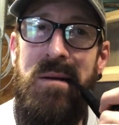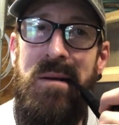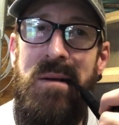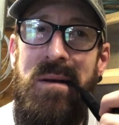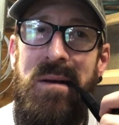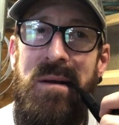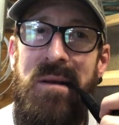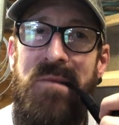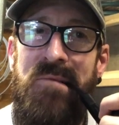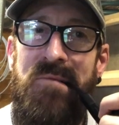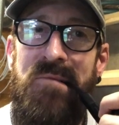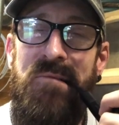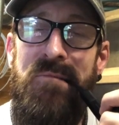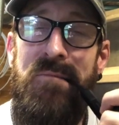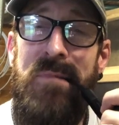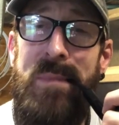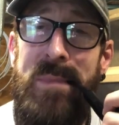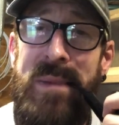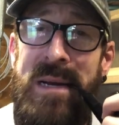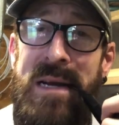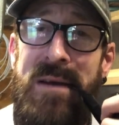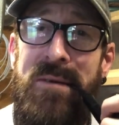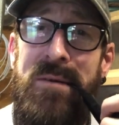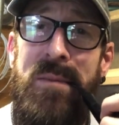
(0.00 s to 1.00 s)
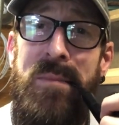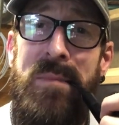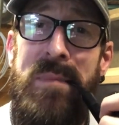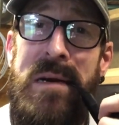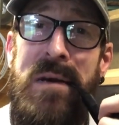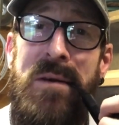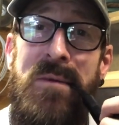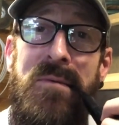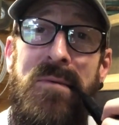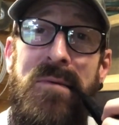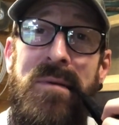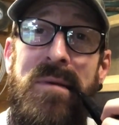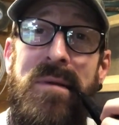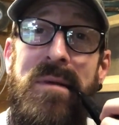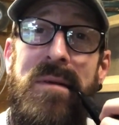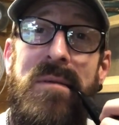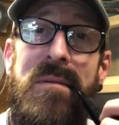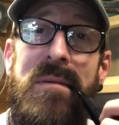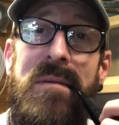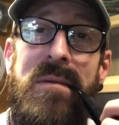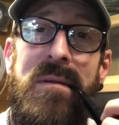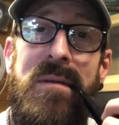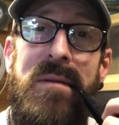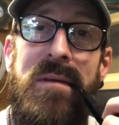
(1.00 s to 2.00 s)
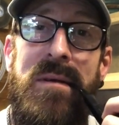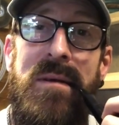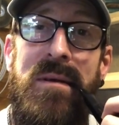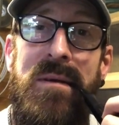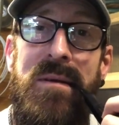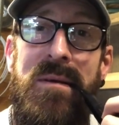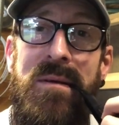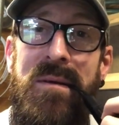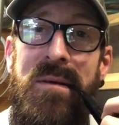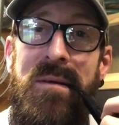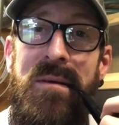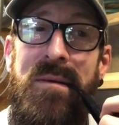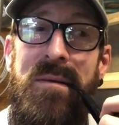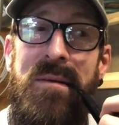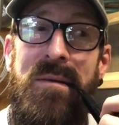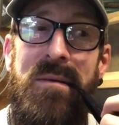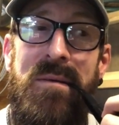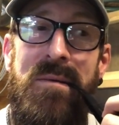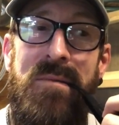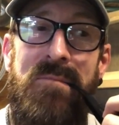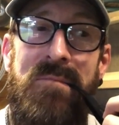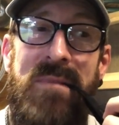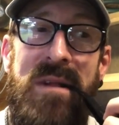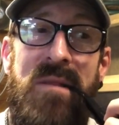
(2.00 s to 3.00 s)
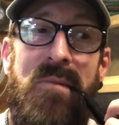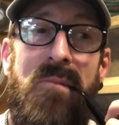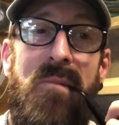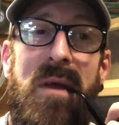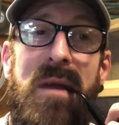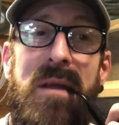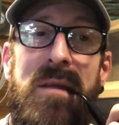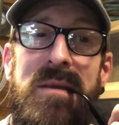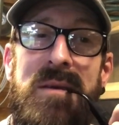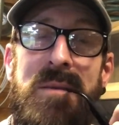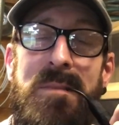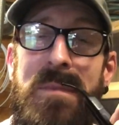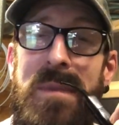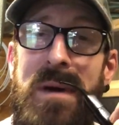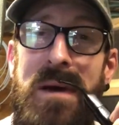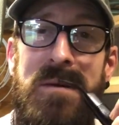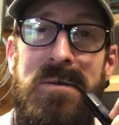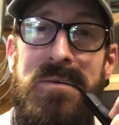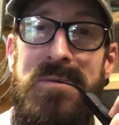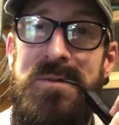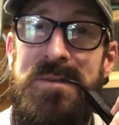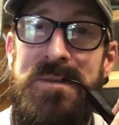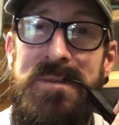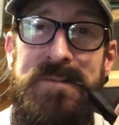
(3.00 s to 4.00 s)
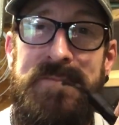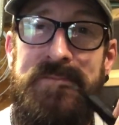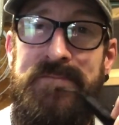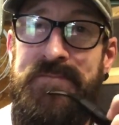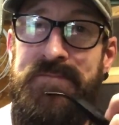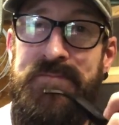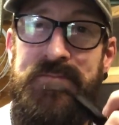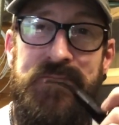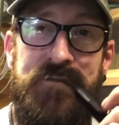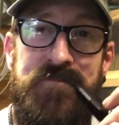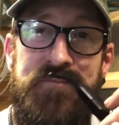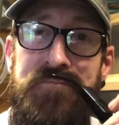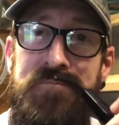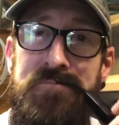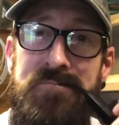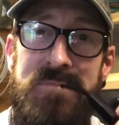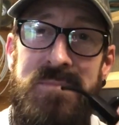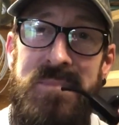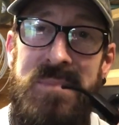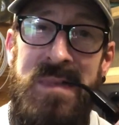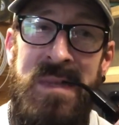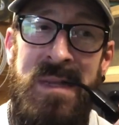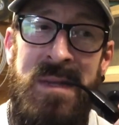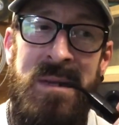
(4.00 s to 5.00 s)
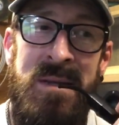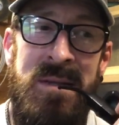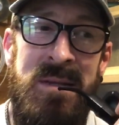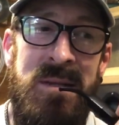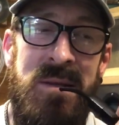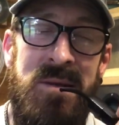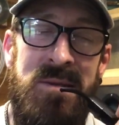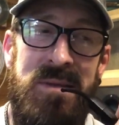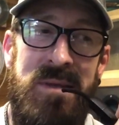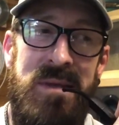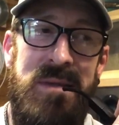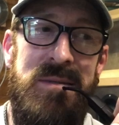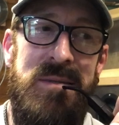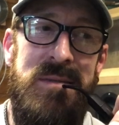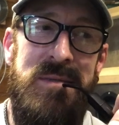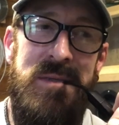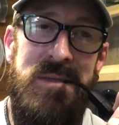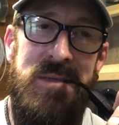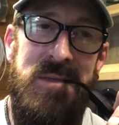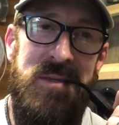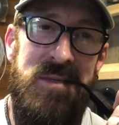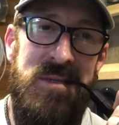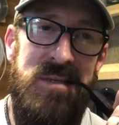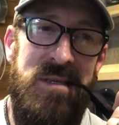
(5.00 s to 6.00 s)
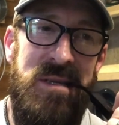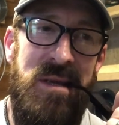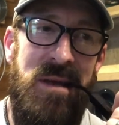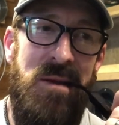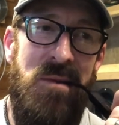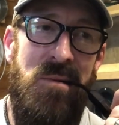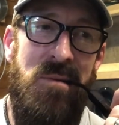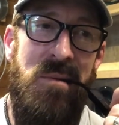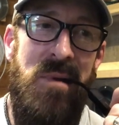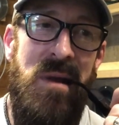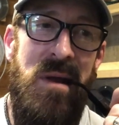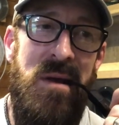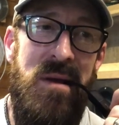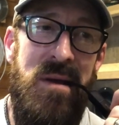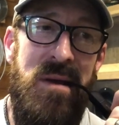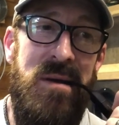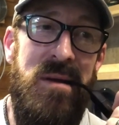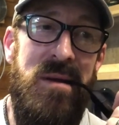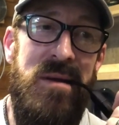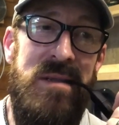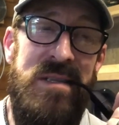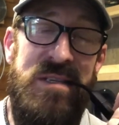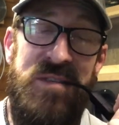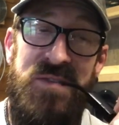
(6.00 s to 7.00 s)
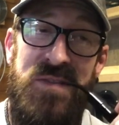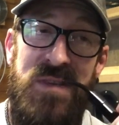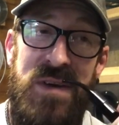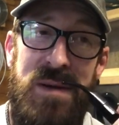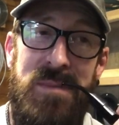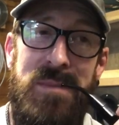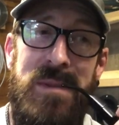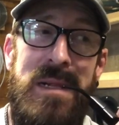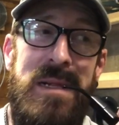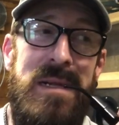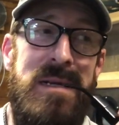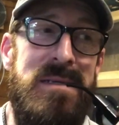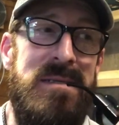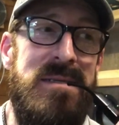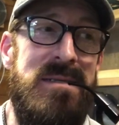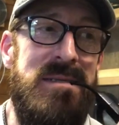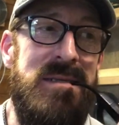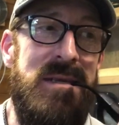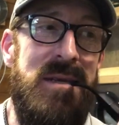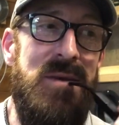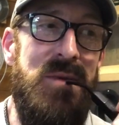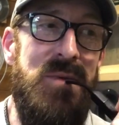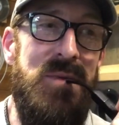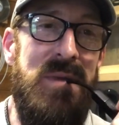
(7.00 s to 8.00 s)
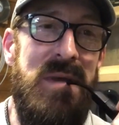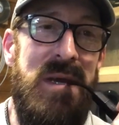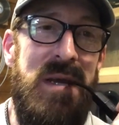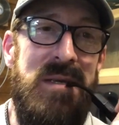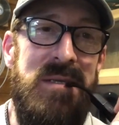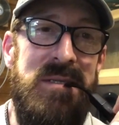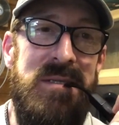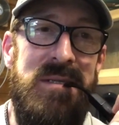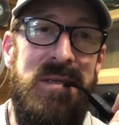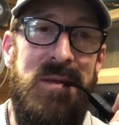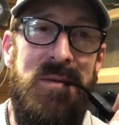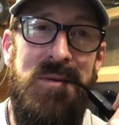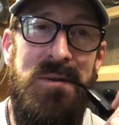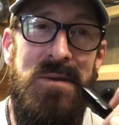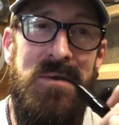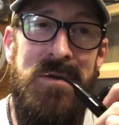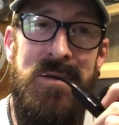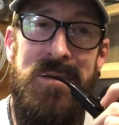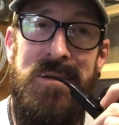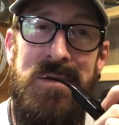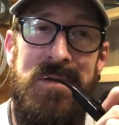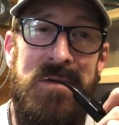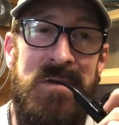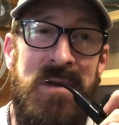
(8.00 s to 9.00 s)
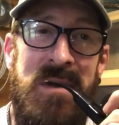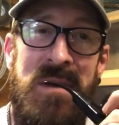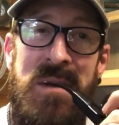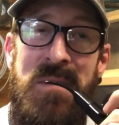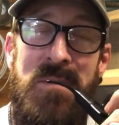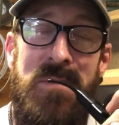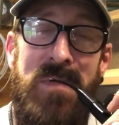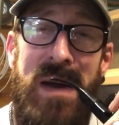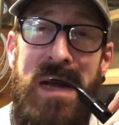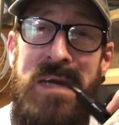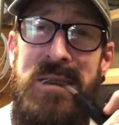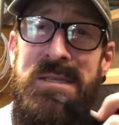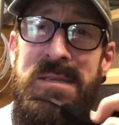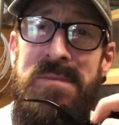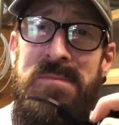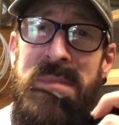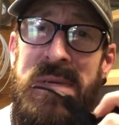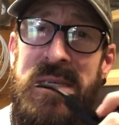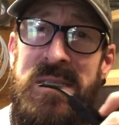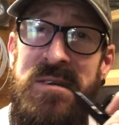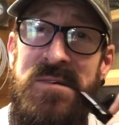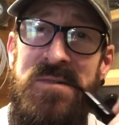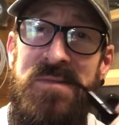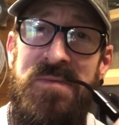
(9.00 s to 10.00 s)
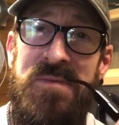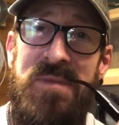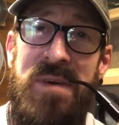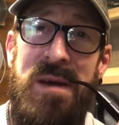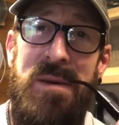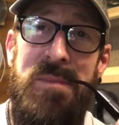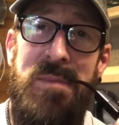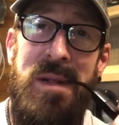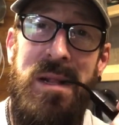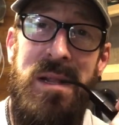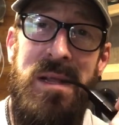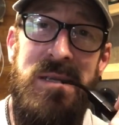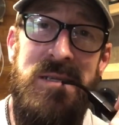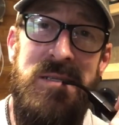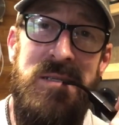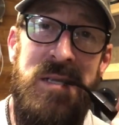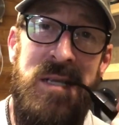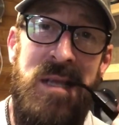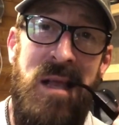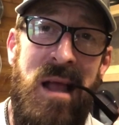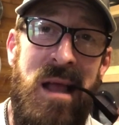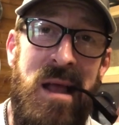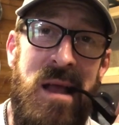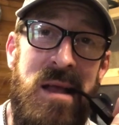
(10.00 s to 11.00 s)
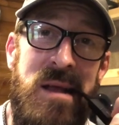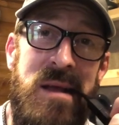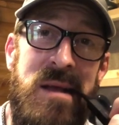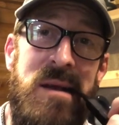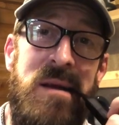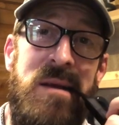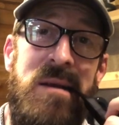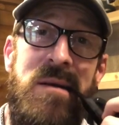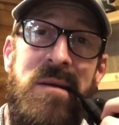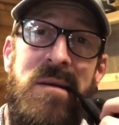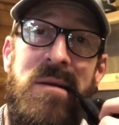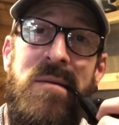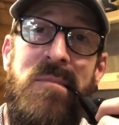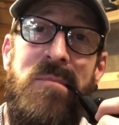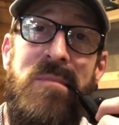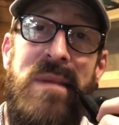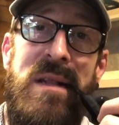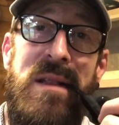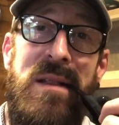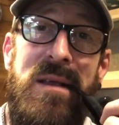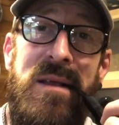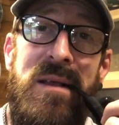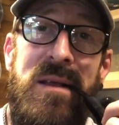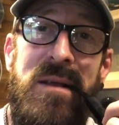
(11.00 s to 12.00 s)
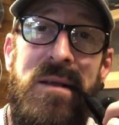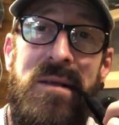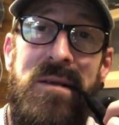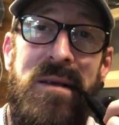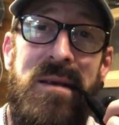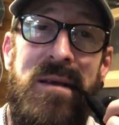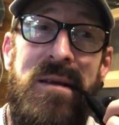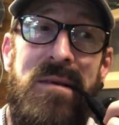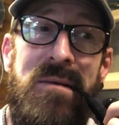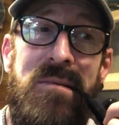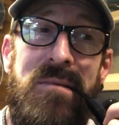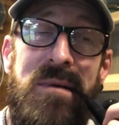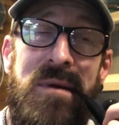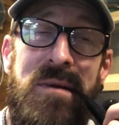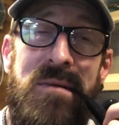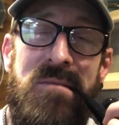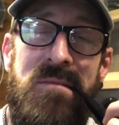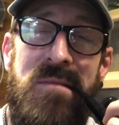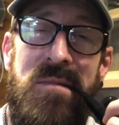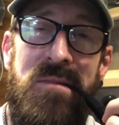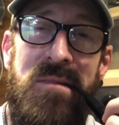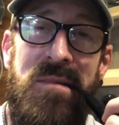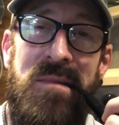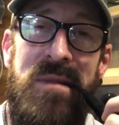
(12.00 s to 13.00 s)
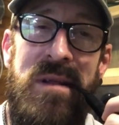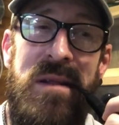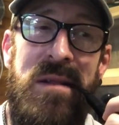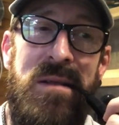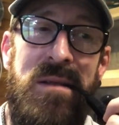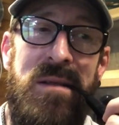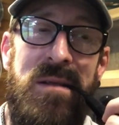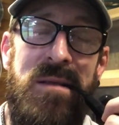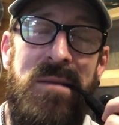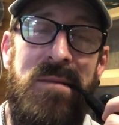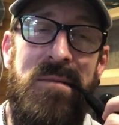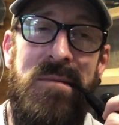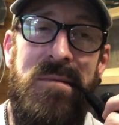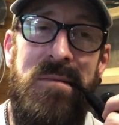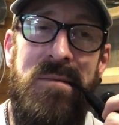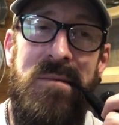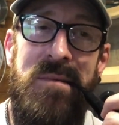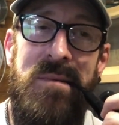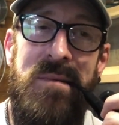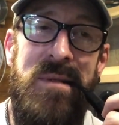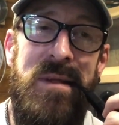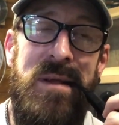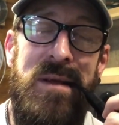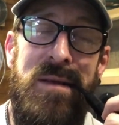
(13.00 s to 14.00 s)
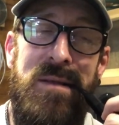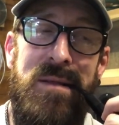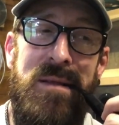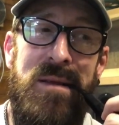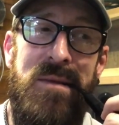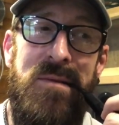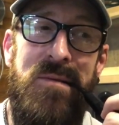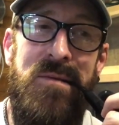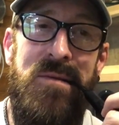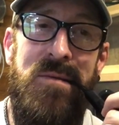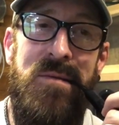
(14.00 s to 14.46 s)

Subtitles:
as for repairing boats and renovating boats, nothing. So, and it's fiberglass, so that's, other than patching bits of fiberglass many years ago, I've not done anything like this.